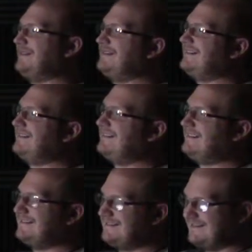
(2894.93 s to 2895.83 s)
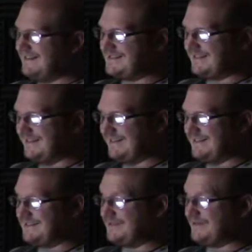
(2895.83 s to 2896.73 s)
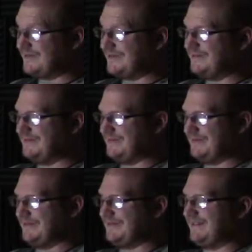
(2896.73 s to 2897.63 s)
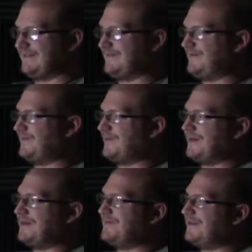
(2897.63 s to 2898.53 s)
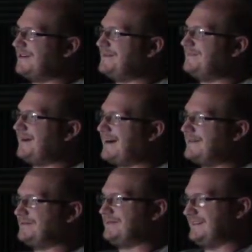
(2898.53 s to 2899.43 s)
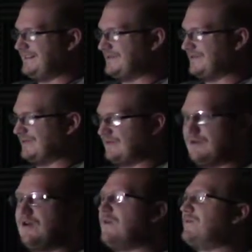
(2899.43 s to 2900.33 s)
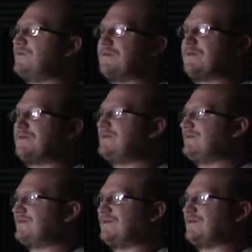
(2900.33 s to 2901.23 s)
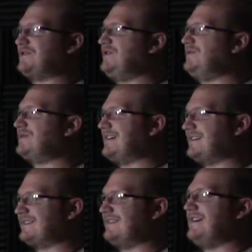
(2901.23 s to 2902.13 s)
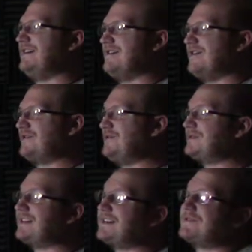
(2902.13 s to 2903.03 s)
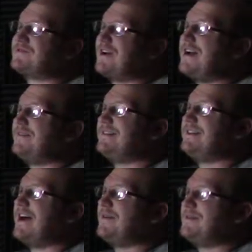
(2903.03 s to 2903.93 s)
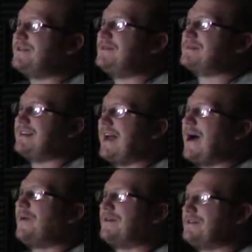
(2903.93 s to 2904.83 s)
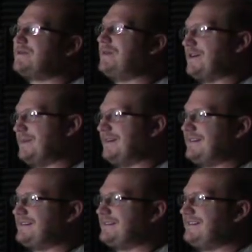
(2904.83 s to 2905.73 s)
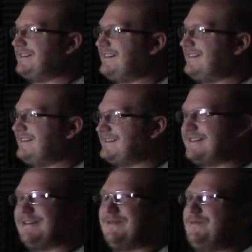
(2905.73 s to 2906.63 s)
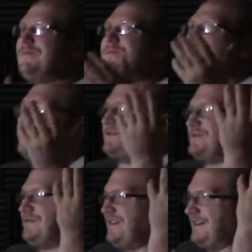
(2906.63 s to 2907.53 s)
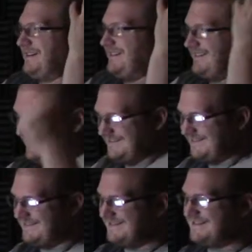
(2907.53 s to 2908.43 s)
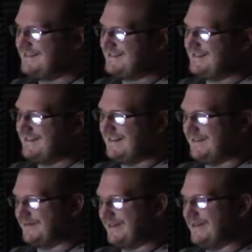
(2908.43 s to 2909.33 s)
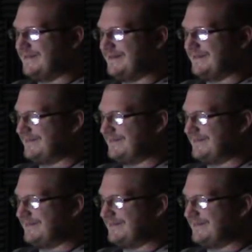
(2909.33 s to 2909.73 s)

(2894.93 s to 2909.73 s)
That's funny. It's like it's incredible though, like a forty-one mile detour for for two sec two seconds of driving now becomes an hour and twenty minutes. Yeah. It's like, what the fuck? I don't get it, man.